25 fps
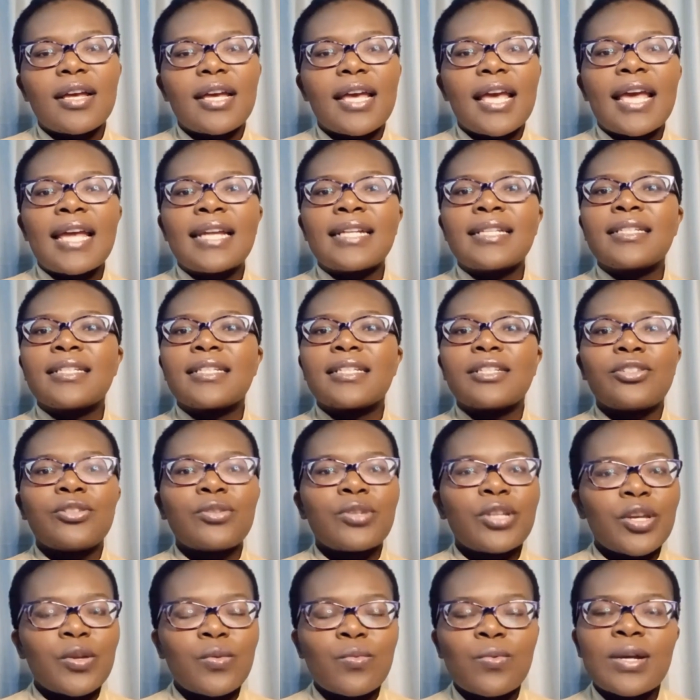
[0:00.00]
And you
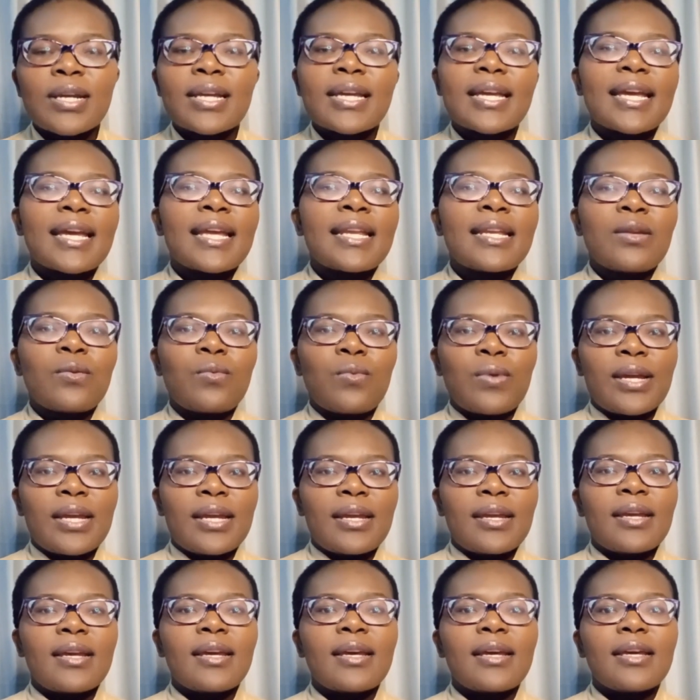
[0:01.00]
can work
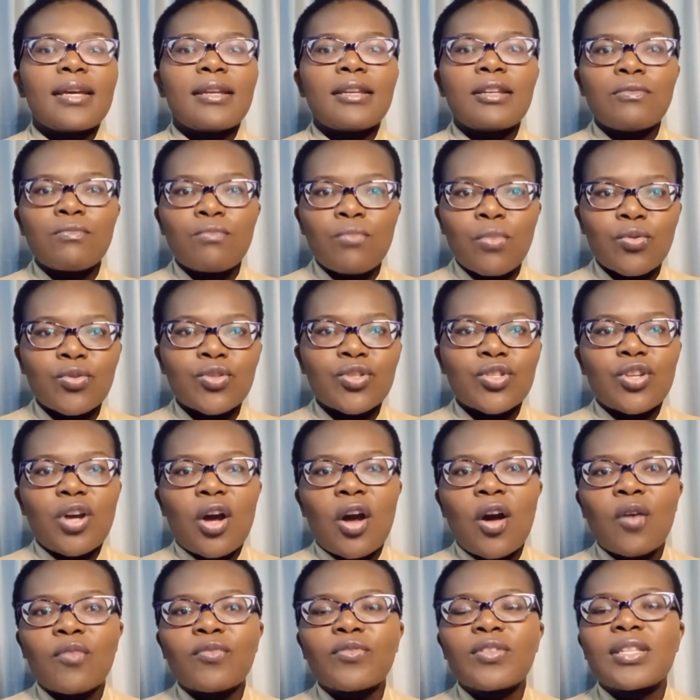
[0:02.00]
anywhere in most
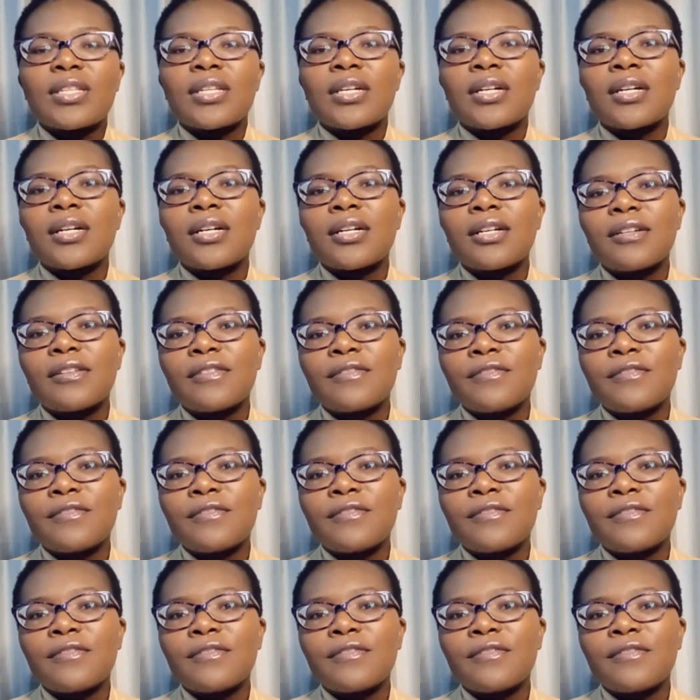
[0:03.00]
of the